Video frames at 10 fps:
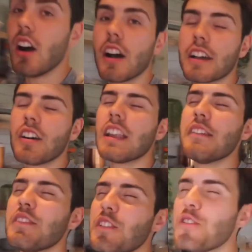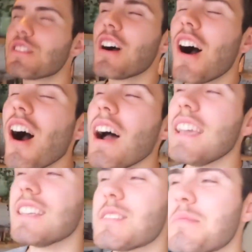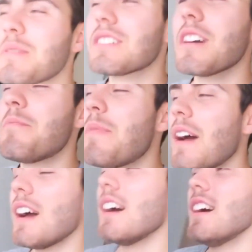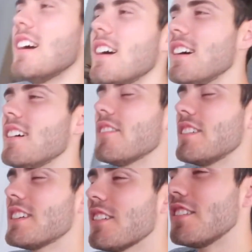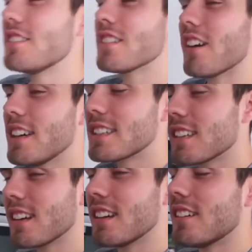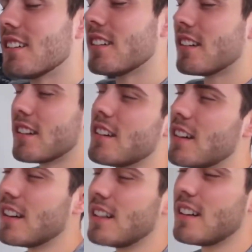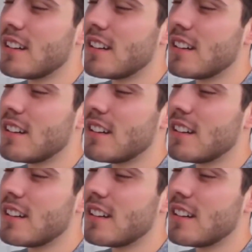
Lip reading: Oh, I can't even use our ice because we don't use ice like, oh.